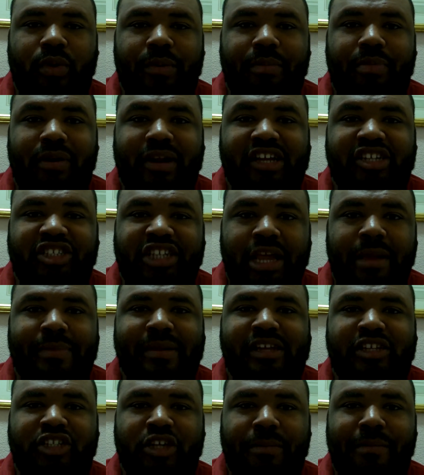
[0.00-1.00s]
we bring a
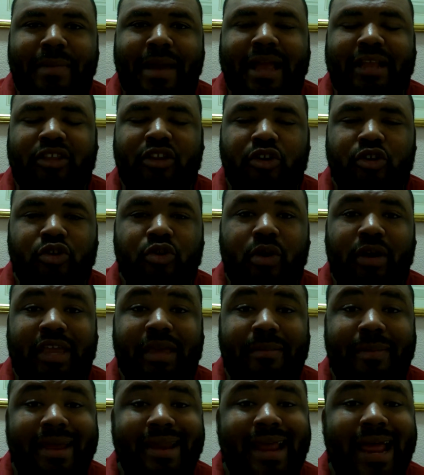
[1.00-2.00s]
championship back to New York.
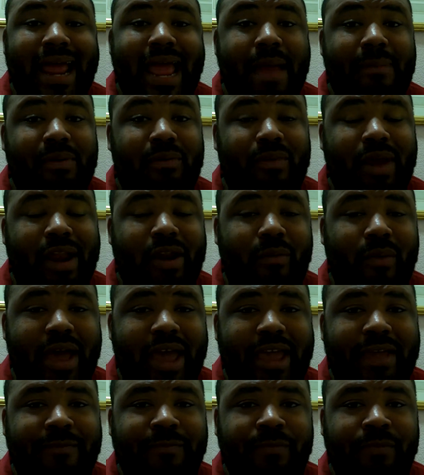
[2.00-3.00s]
It may not happen right
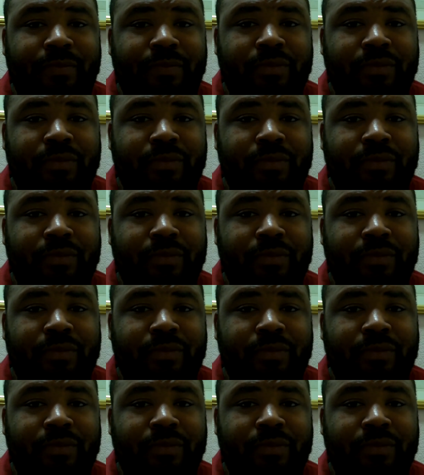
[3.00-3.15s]
away.